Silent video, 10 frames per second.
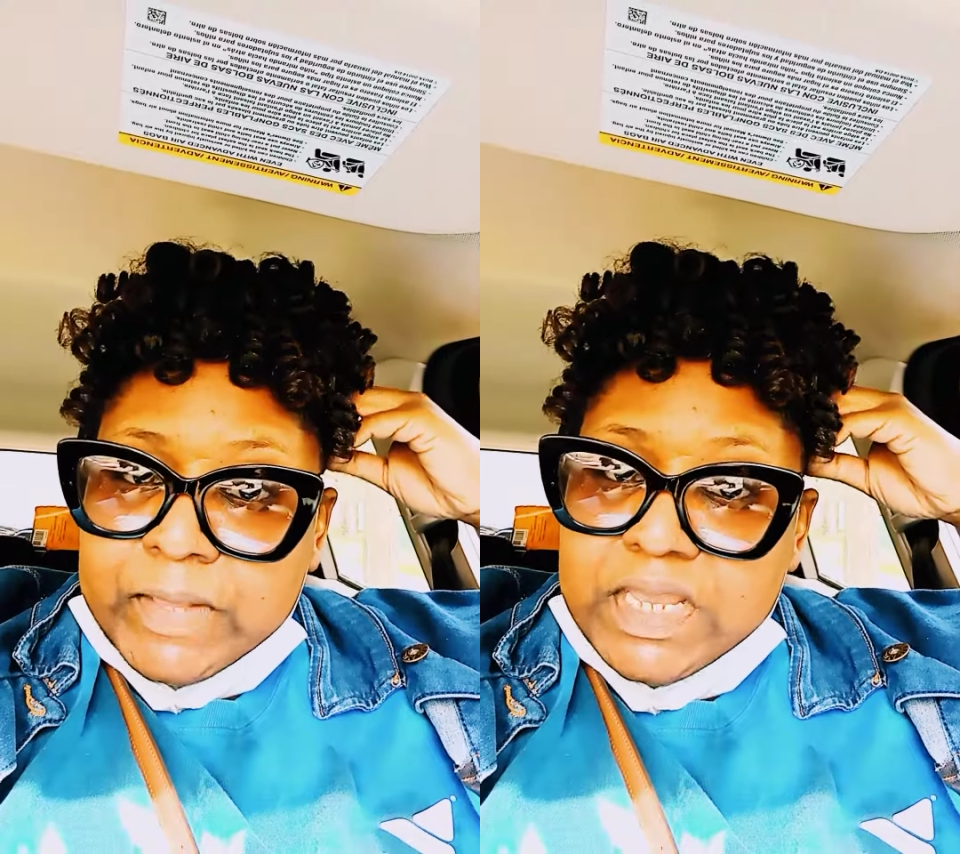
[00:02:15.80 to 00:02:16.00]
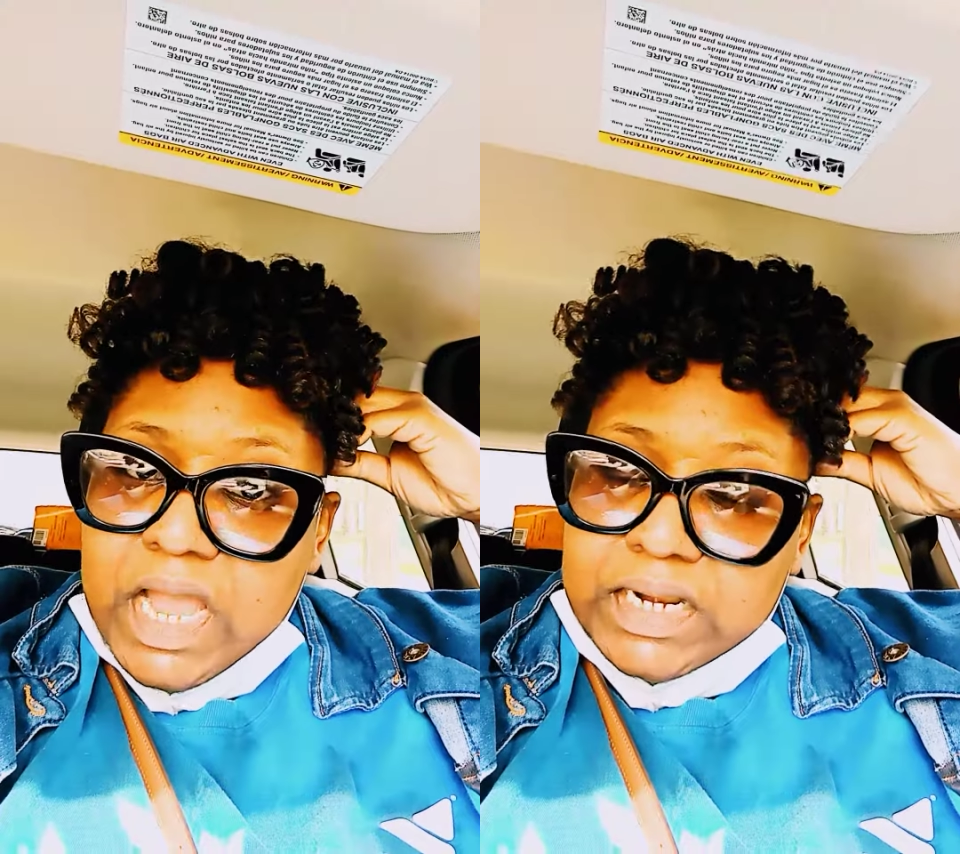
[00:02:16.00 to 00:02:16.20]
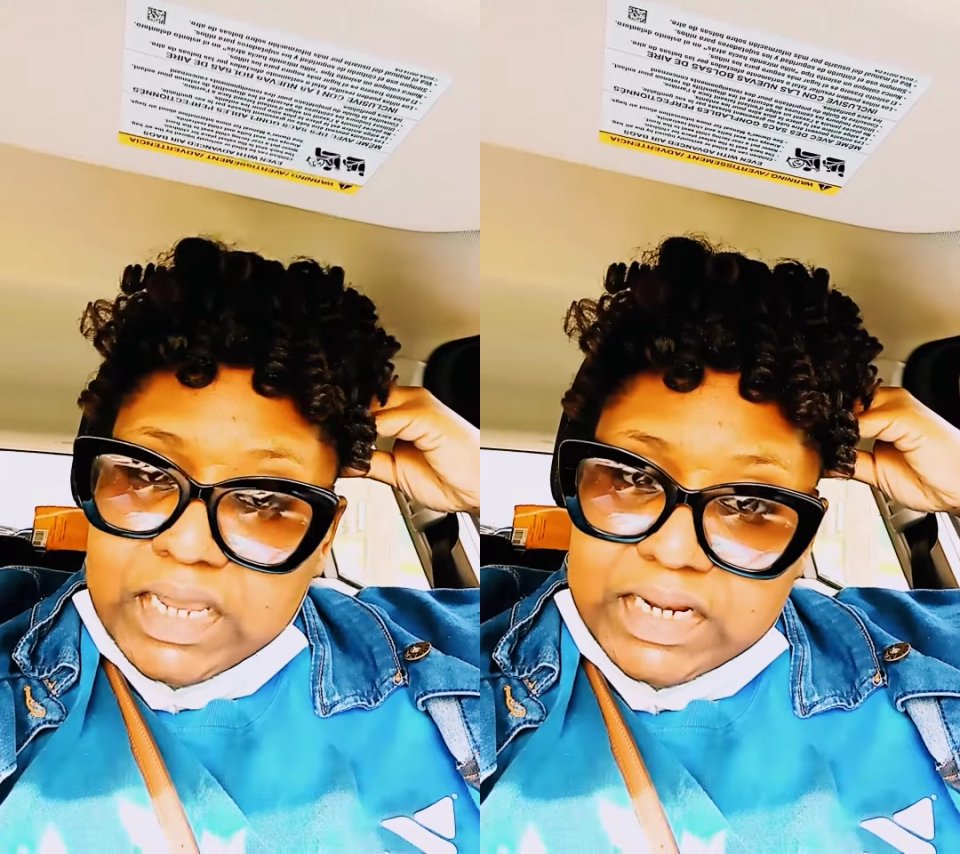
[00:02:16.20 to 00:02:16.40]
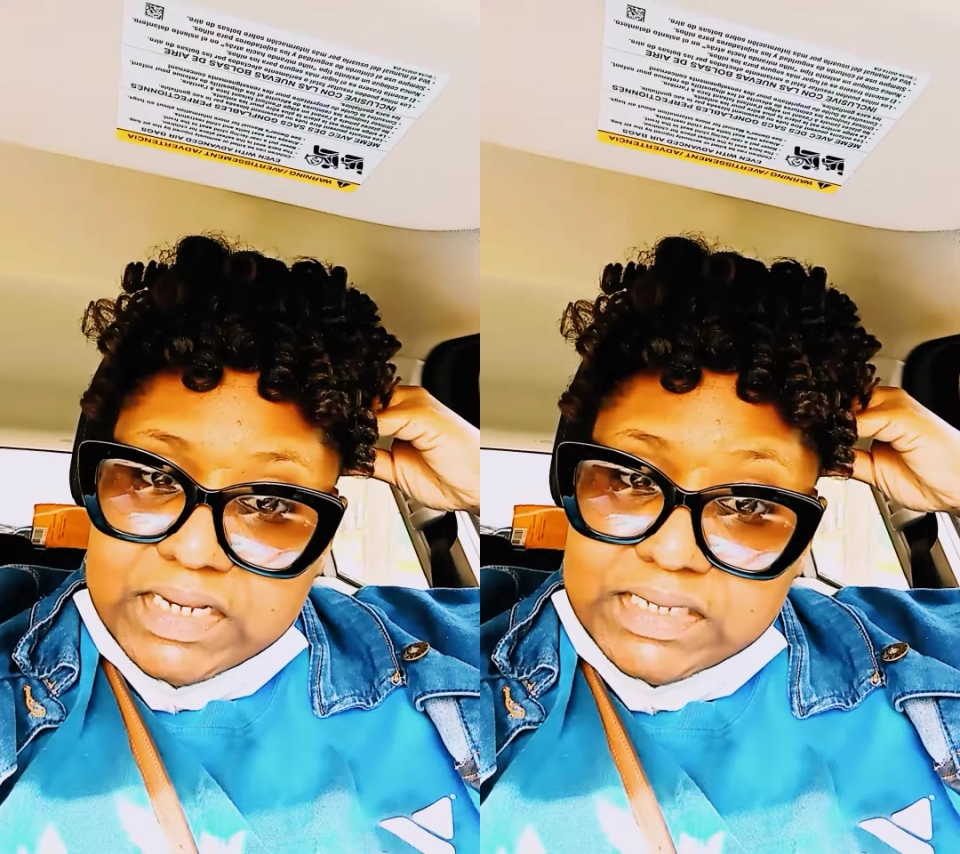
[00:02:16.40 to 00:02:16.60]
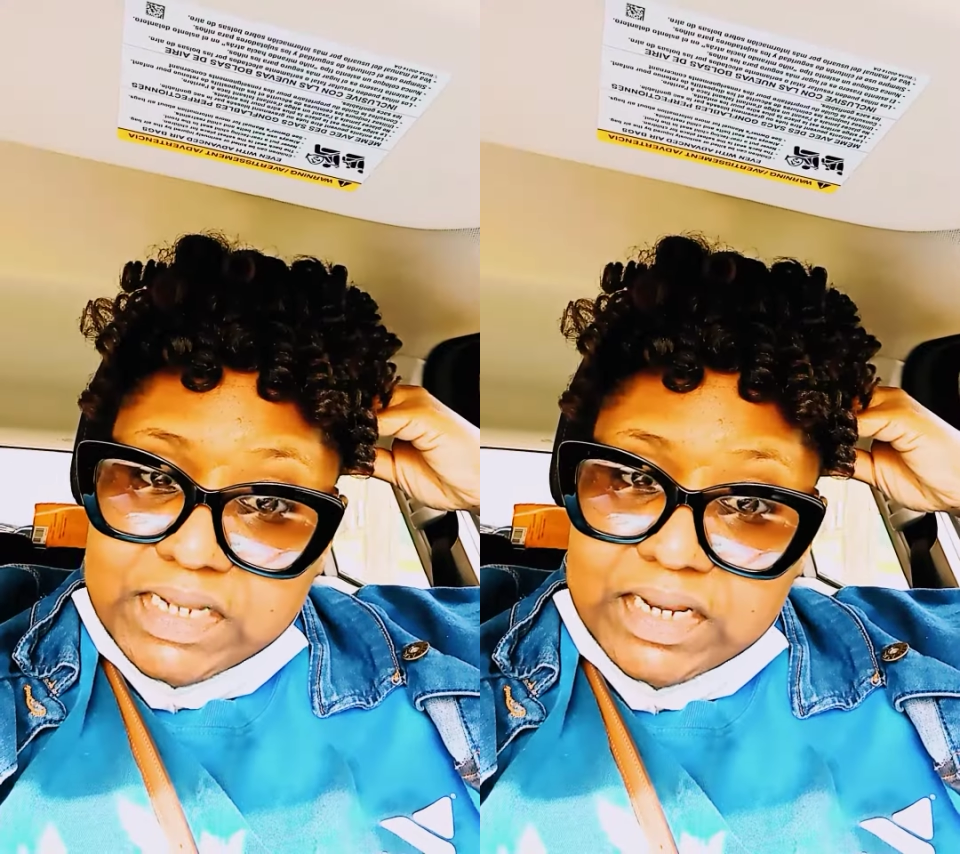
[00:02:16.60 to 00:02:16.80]
young
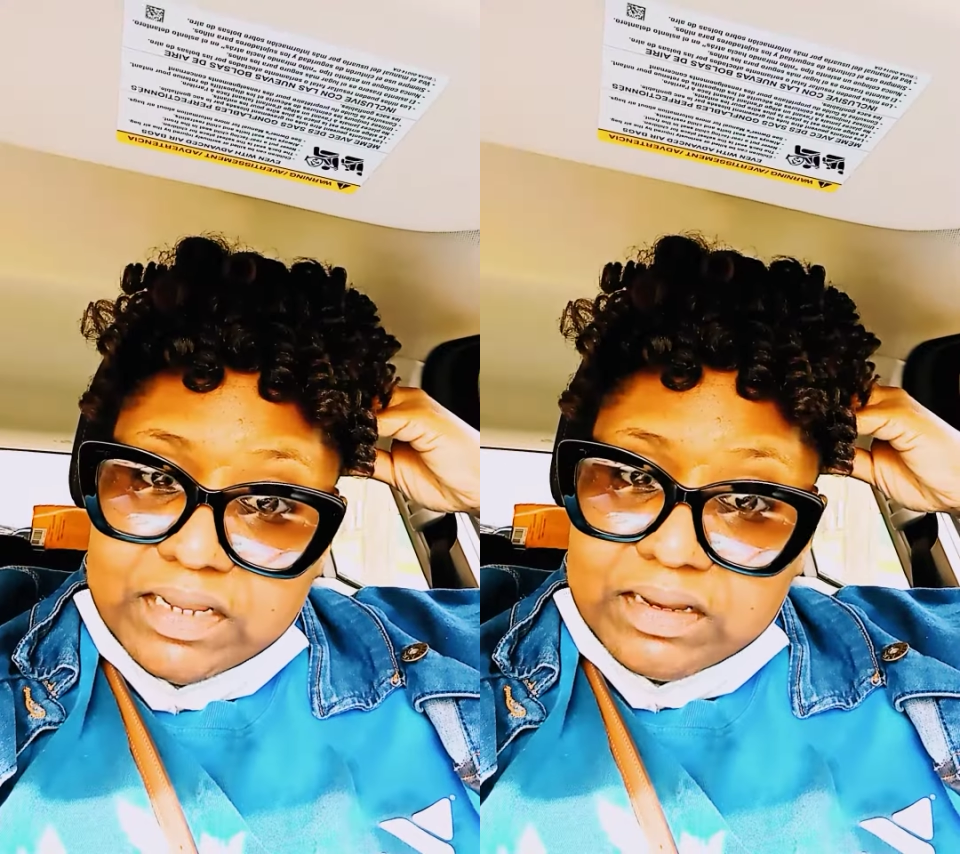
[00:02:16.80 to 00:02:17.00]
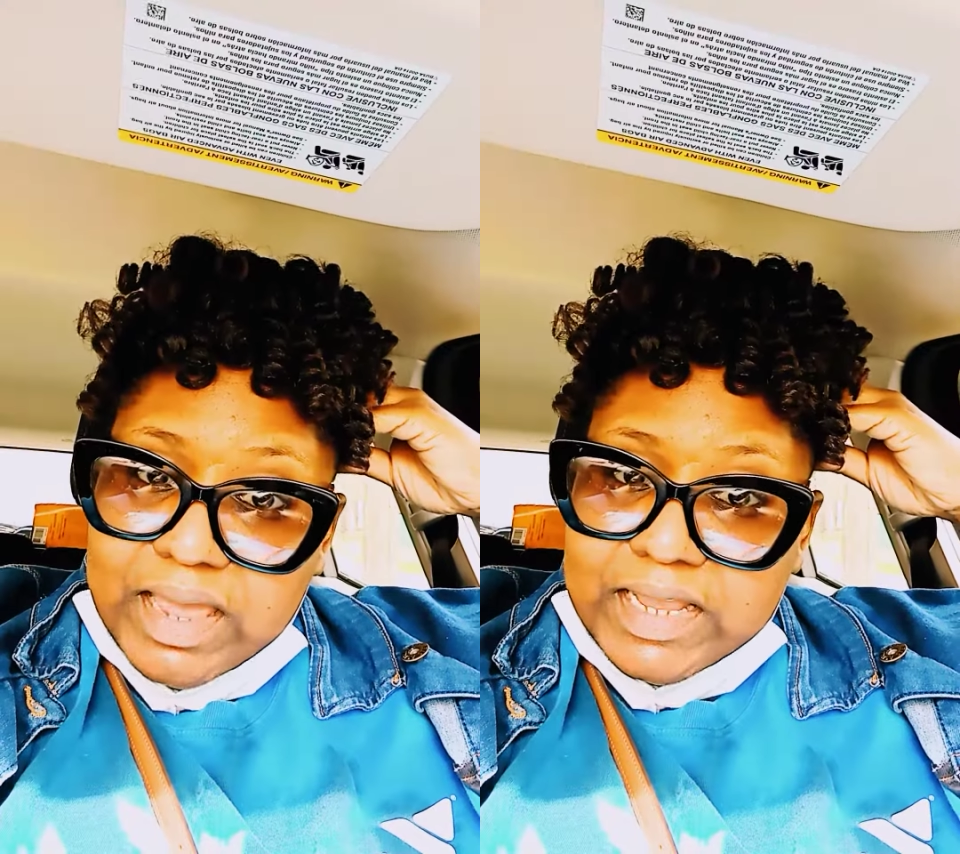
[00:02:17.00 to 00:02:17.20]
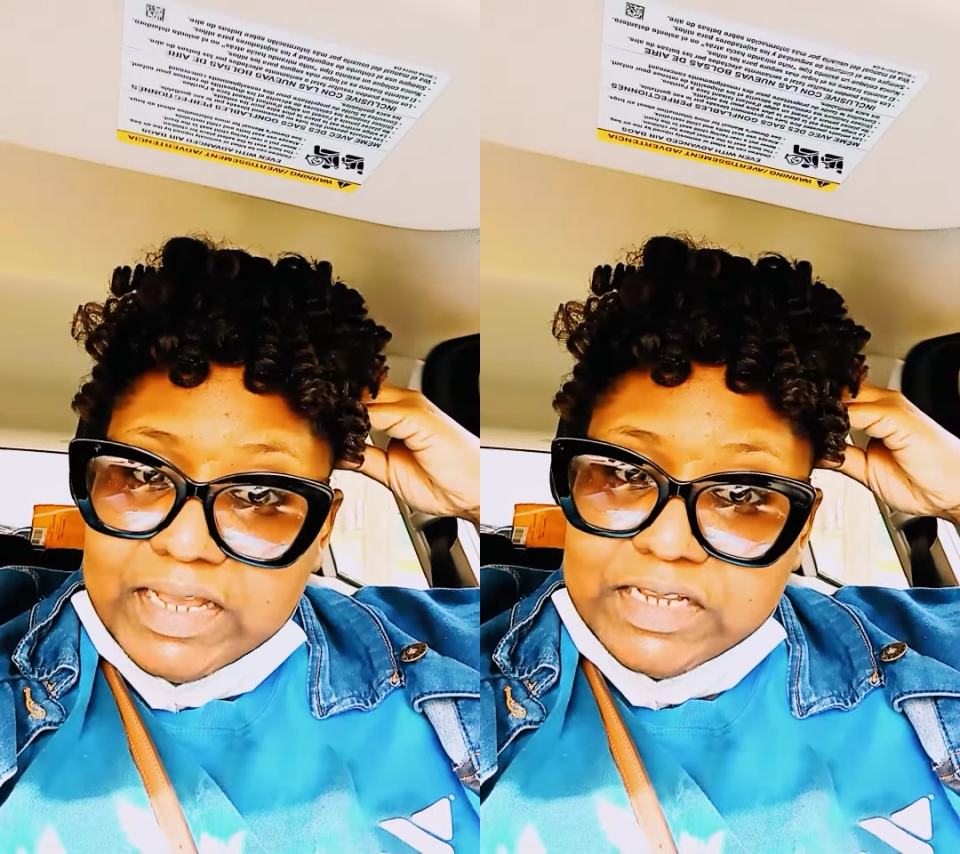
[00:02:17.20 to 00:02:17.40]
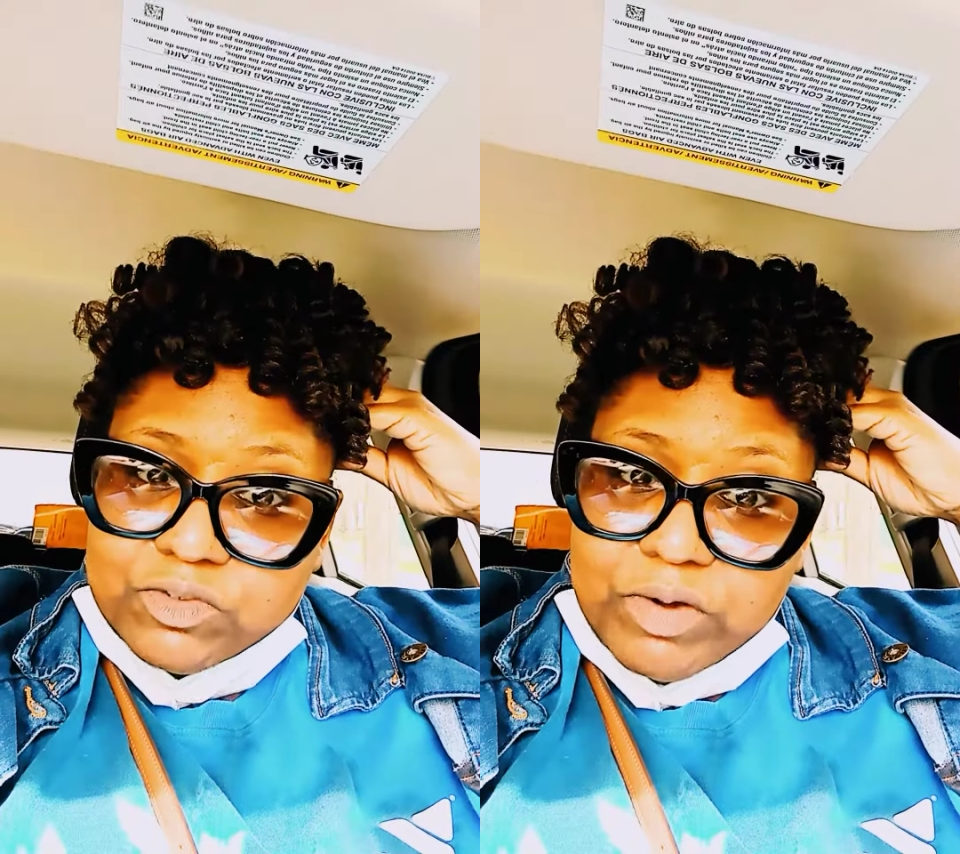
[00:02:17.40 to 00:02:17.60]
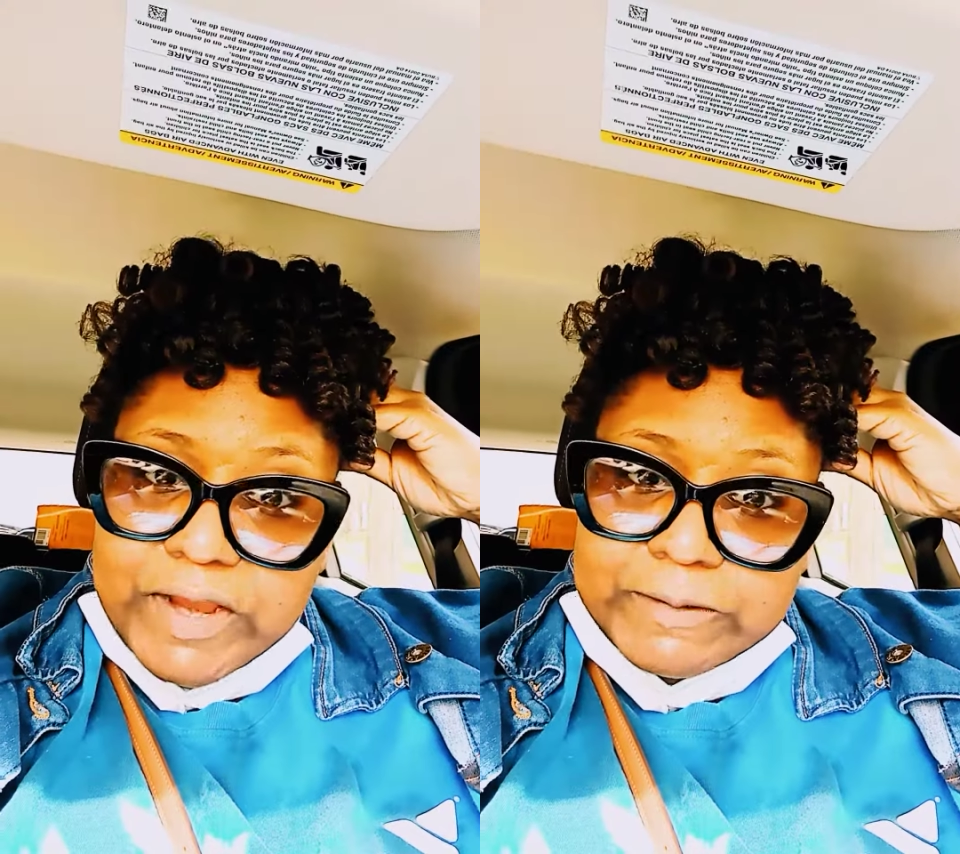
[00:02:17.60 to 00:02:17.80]
ladies that look like
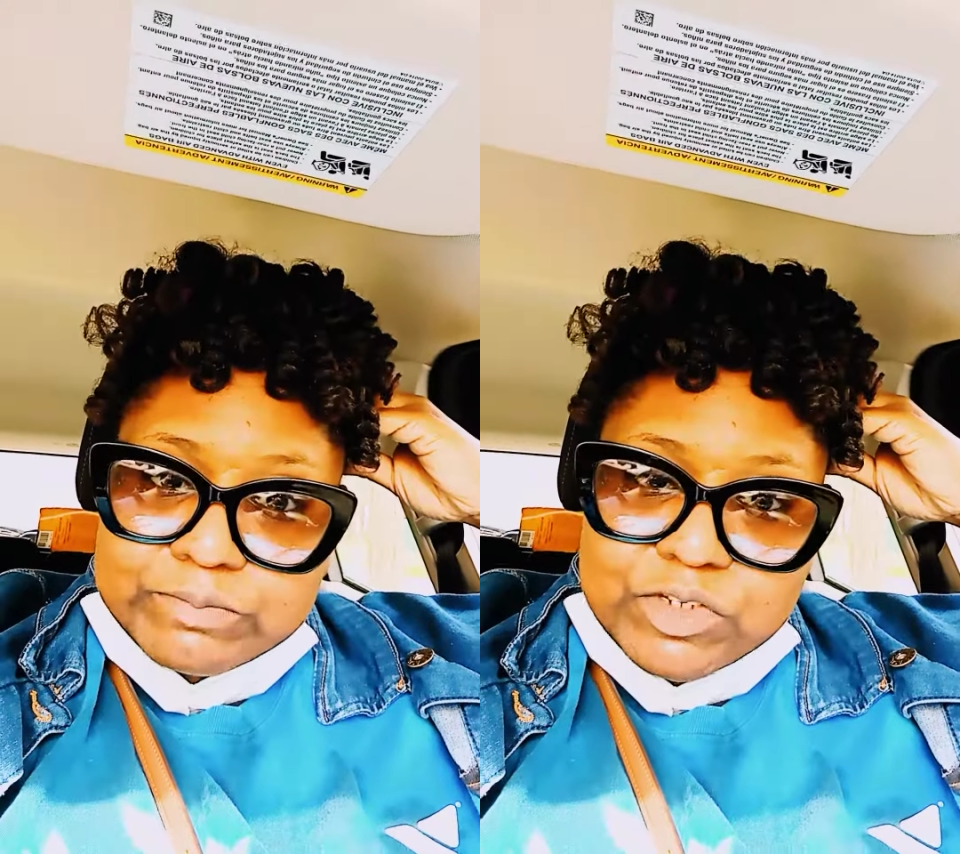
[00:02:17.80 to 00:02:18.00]
us, right?